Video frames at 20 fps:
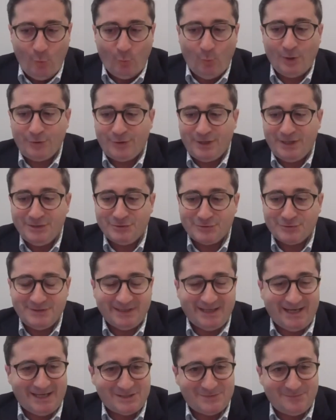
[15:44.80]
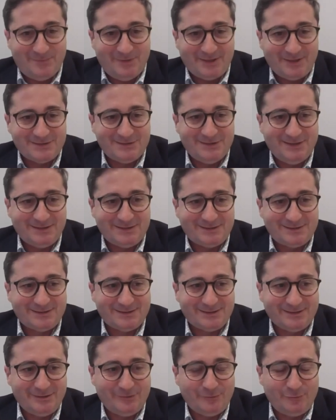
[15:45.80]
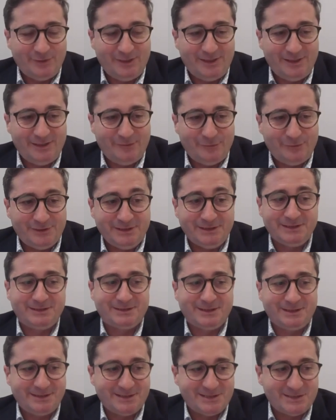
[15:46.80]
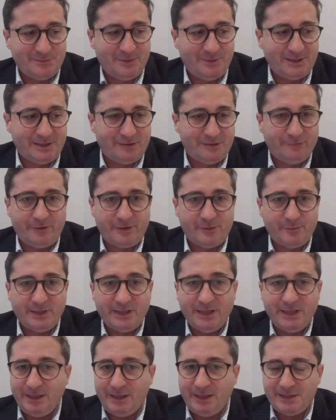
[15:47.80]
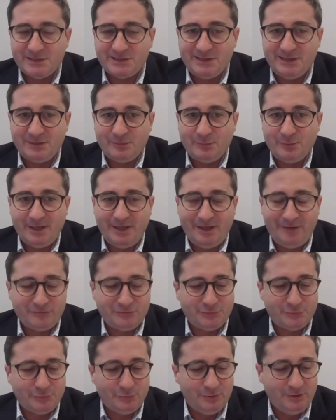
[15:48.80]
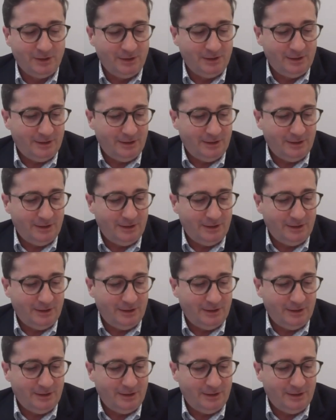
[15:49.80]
One of the interesting aspects that we didn't anticipate at the very beginning is that we have to